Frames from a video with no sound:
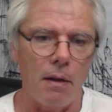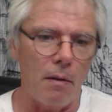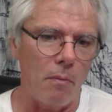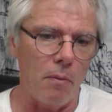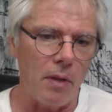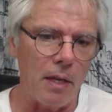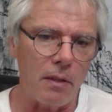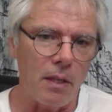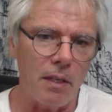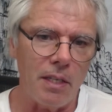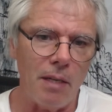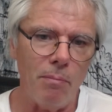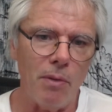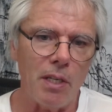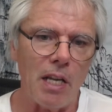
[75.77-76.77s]
The
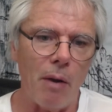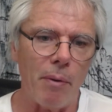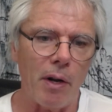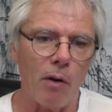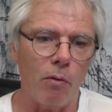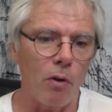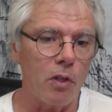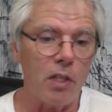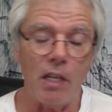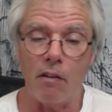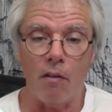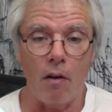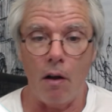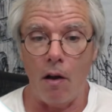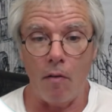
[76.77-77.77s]
timbers going across
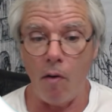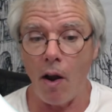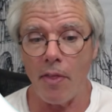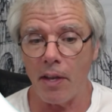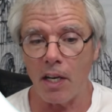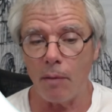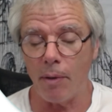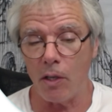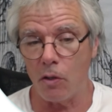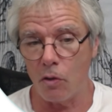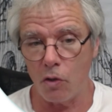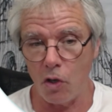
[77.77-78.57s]
here are either going to be